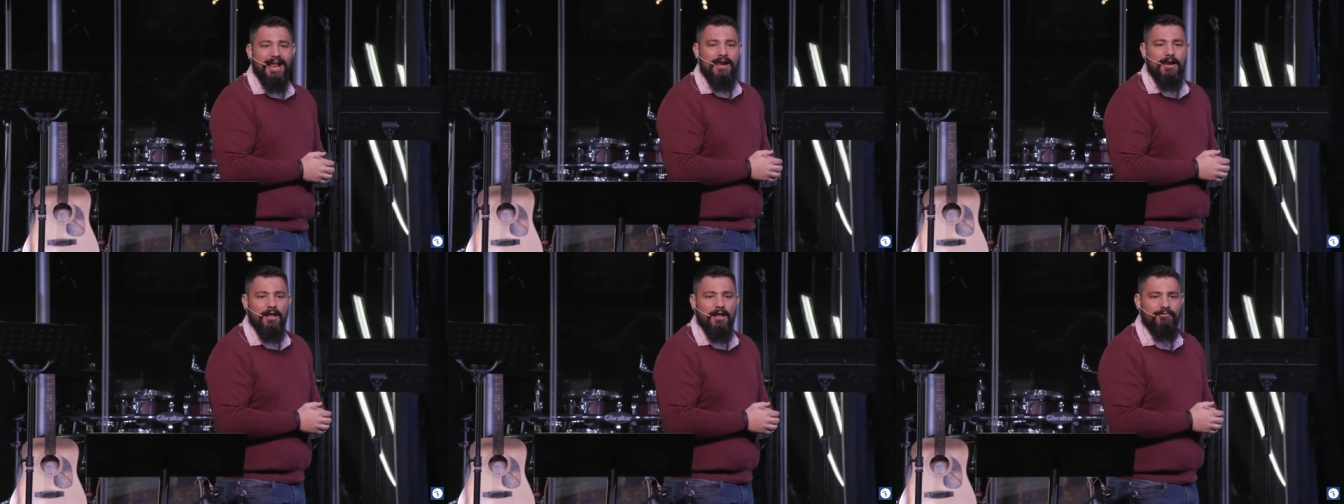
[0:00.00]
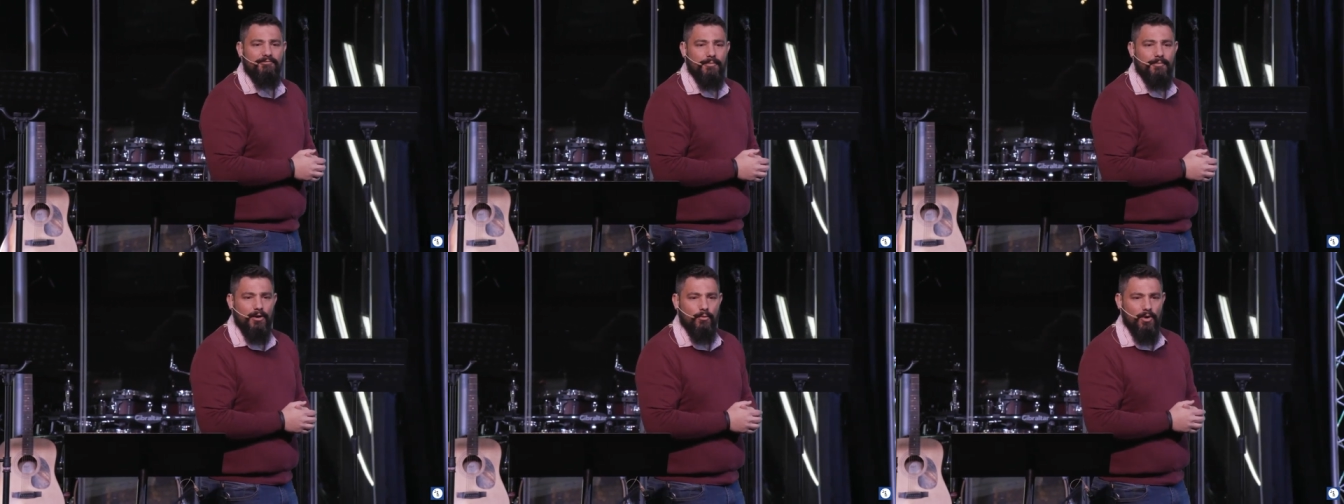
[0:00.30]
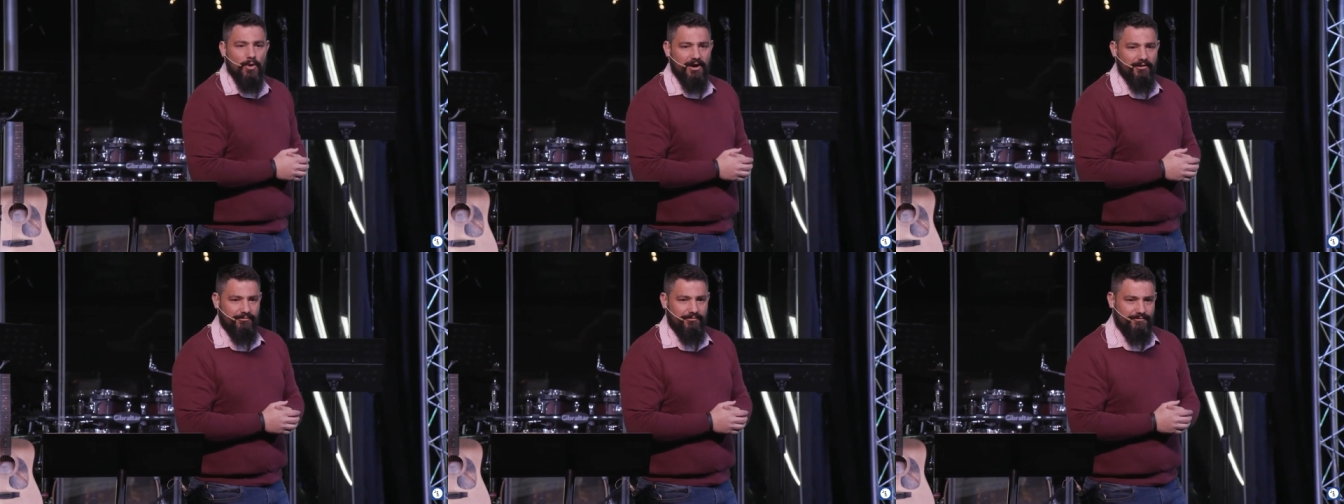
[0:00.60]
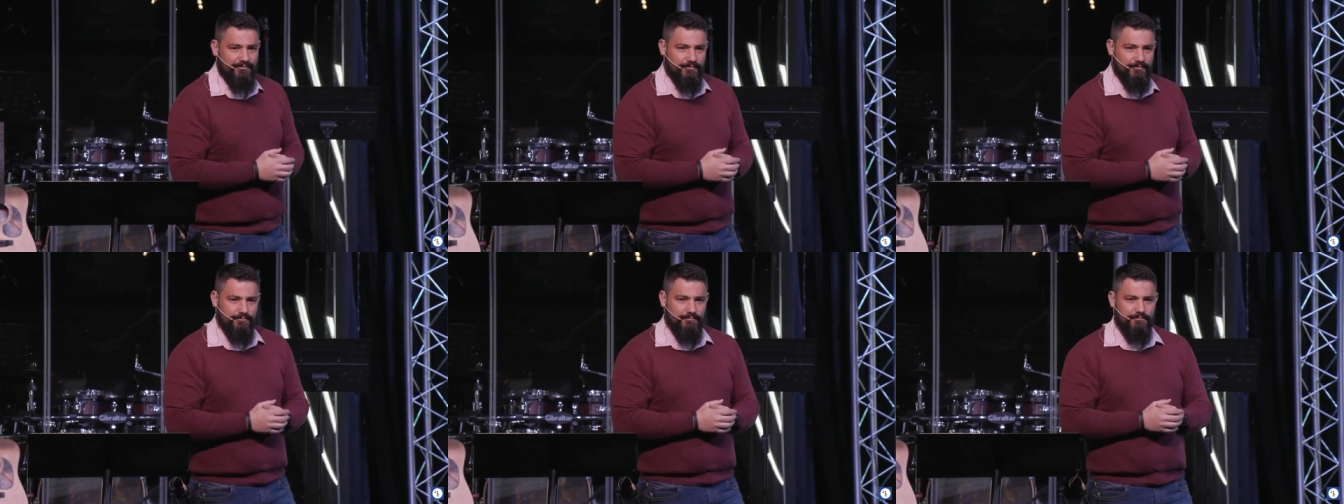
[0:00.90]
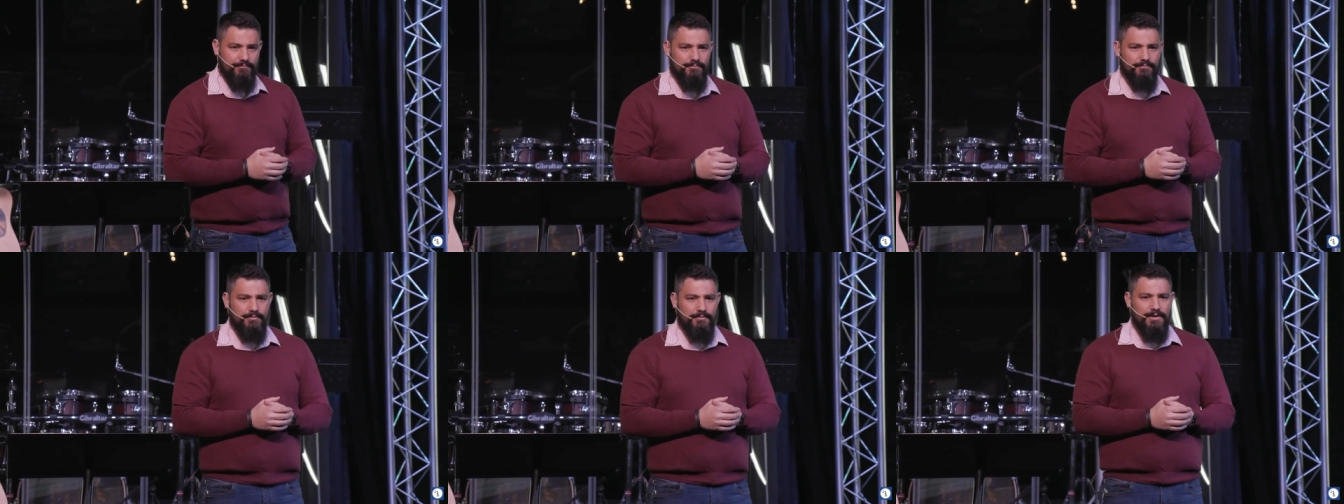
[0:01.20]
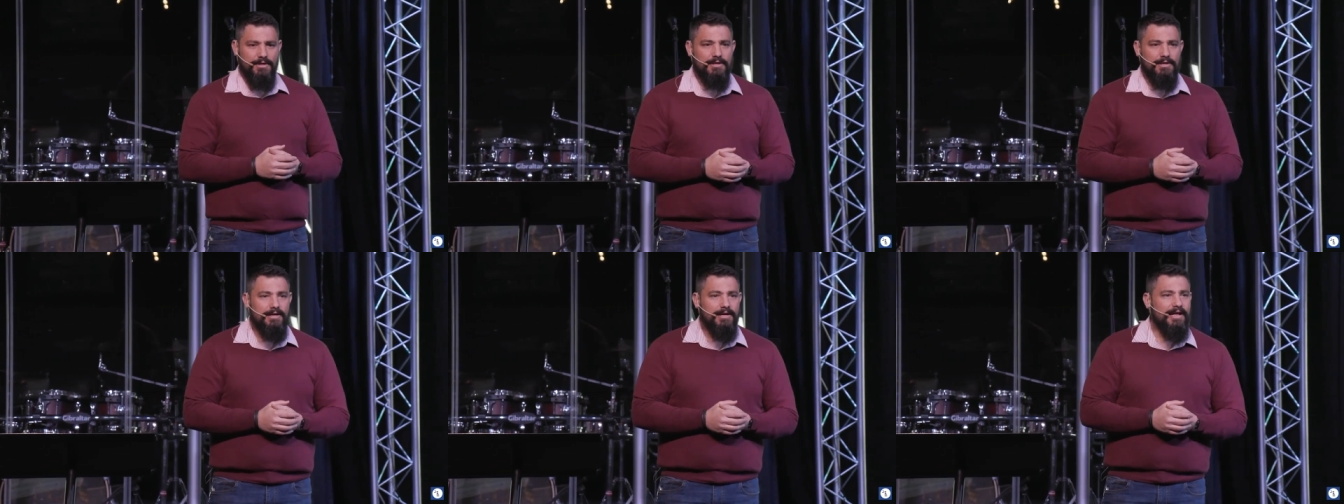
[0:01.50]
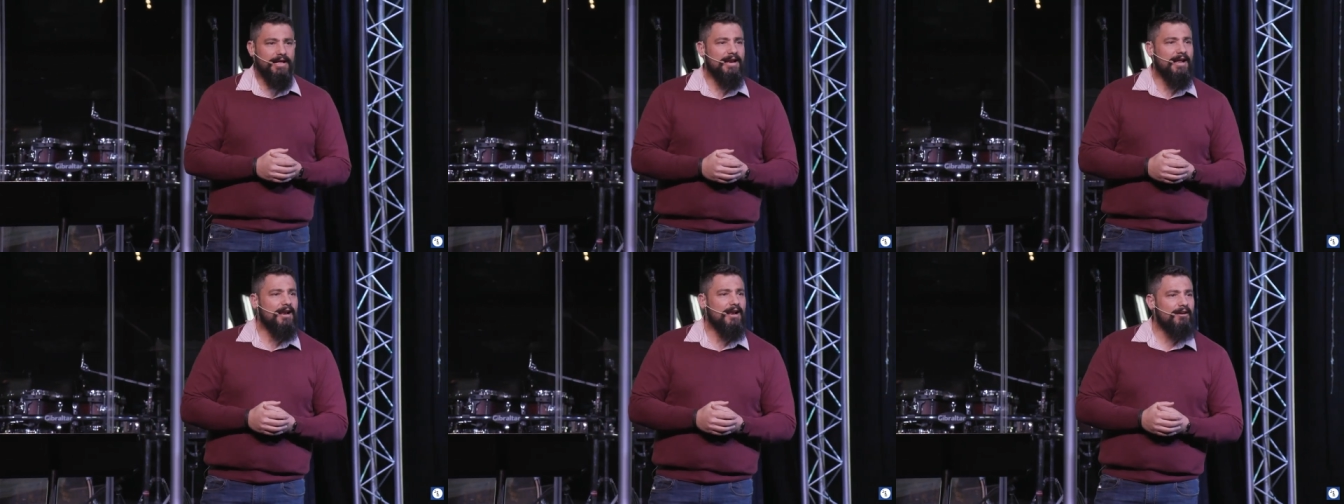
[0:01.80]
love my wife
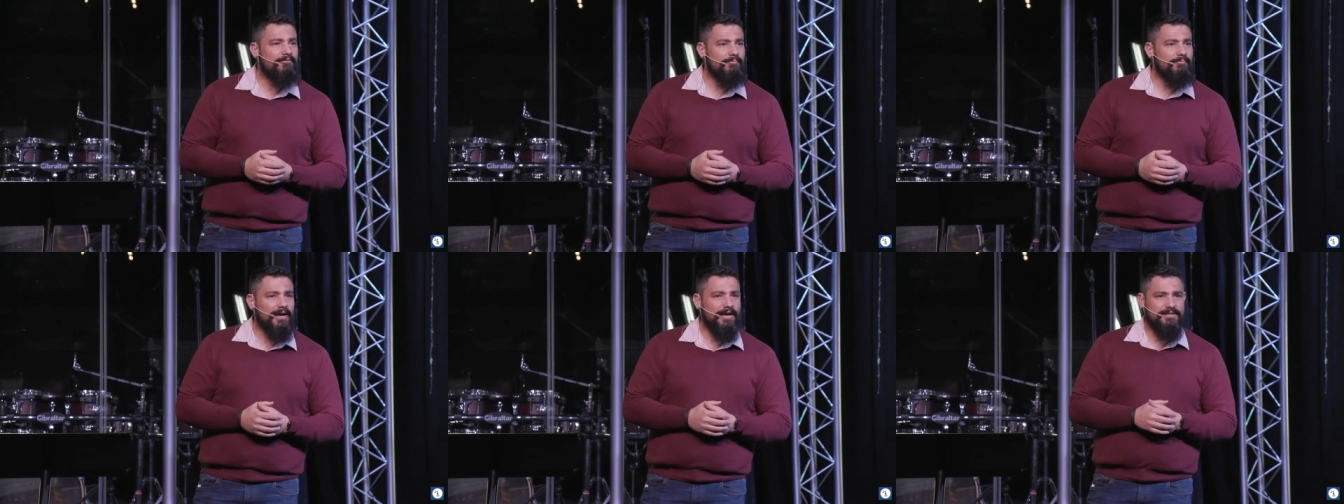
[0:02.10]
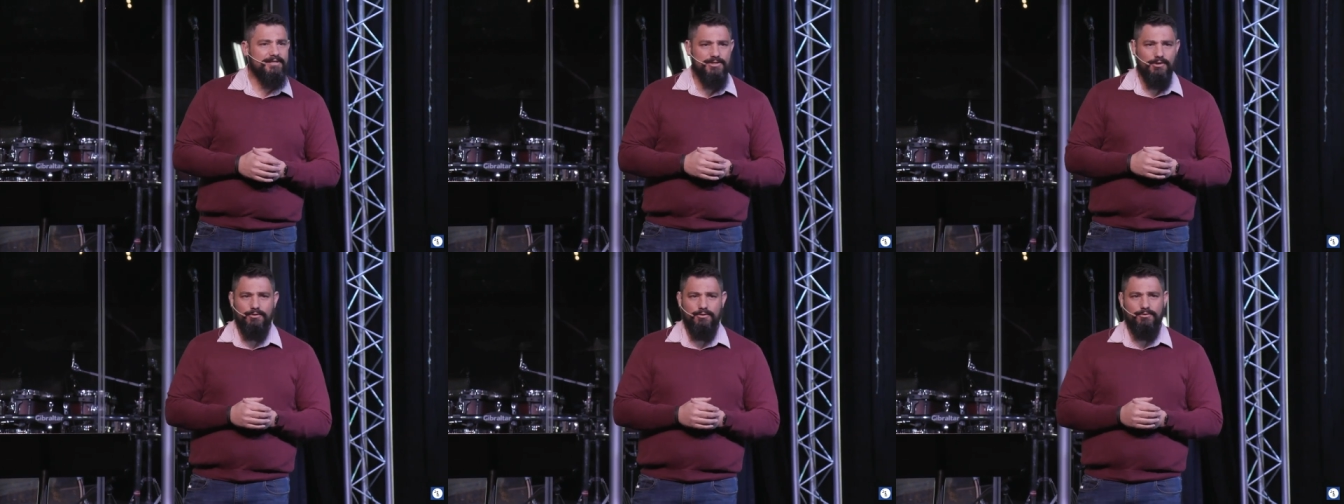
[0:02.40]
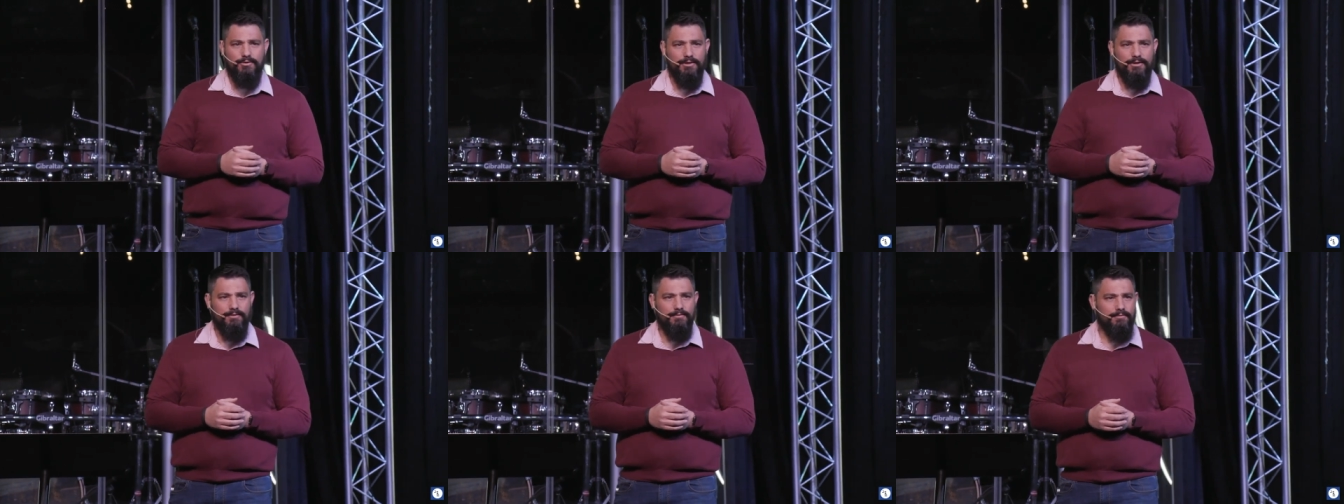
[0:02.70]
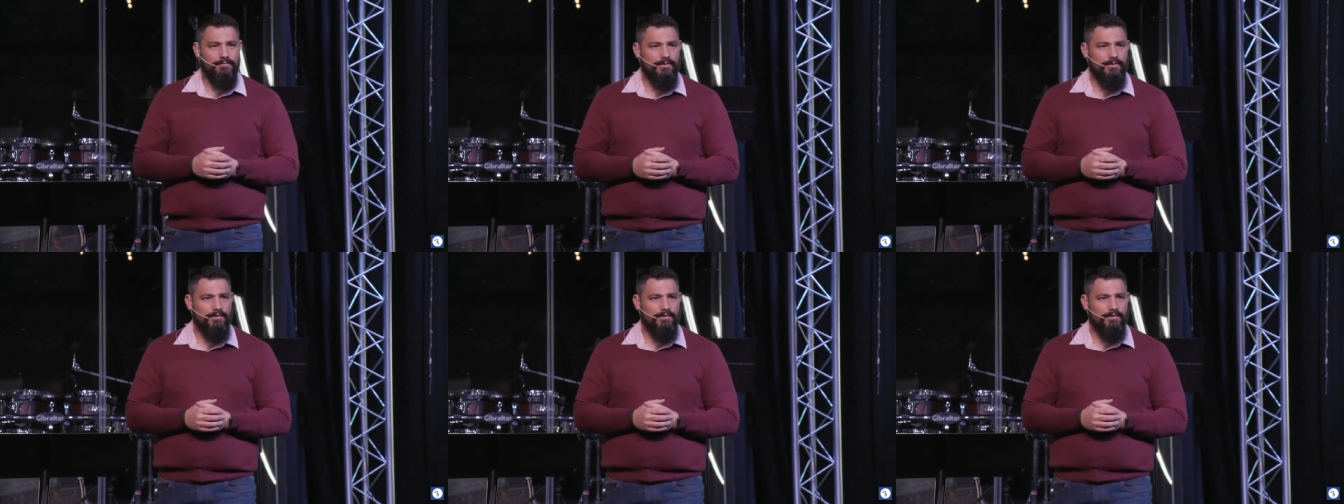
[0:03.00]
and I love my children.